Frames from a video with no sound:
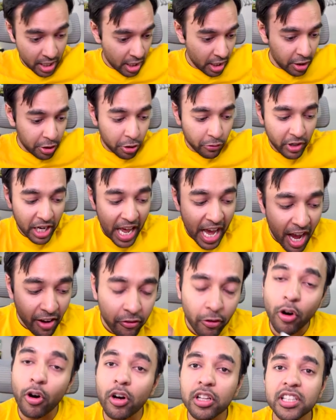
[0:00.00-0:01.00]
You will have
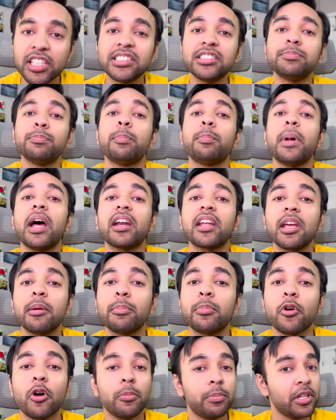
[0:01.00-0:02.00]
all these parking
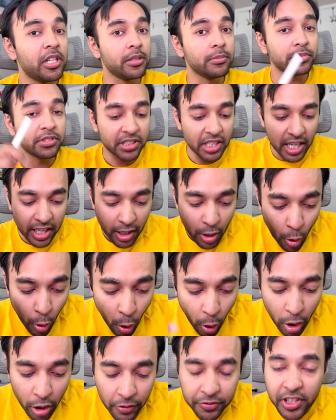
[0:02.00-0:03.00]
problems and
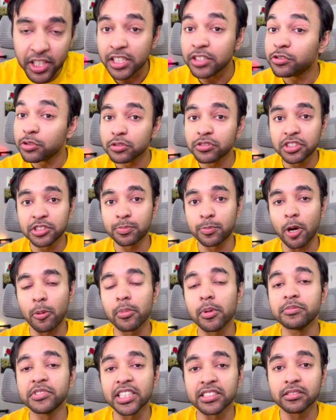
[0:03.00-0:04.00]
all of the resources
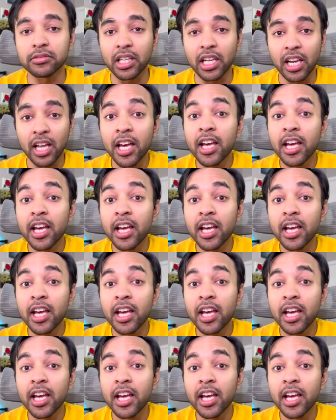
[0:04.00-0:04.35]
problems as well.